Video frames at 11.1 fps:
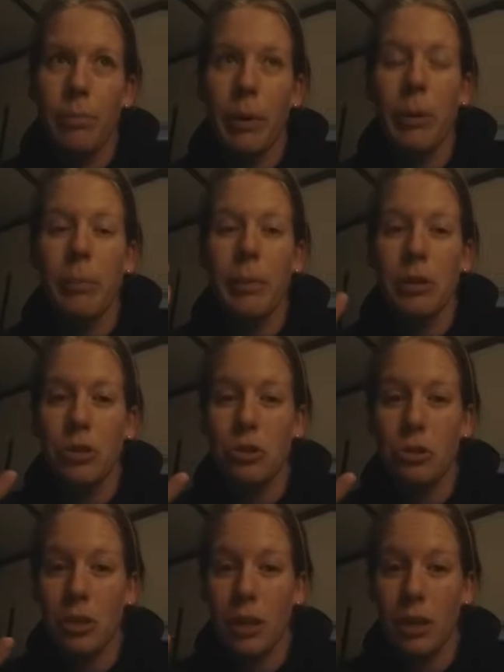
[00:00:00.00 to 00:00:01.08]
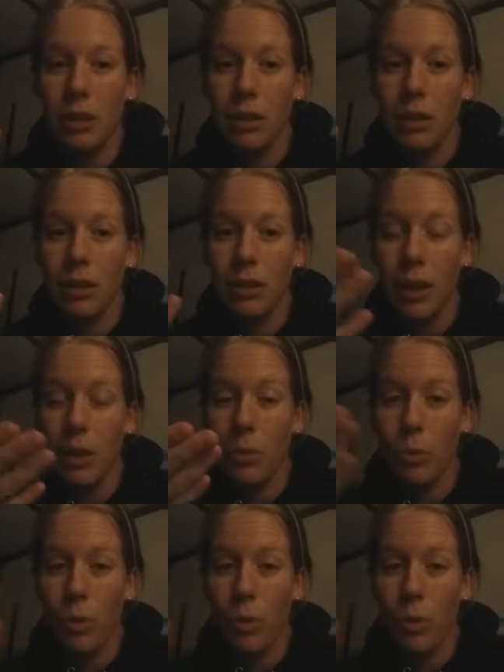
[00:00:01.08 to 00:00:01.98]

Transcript: by measuring like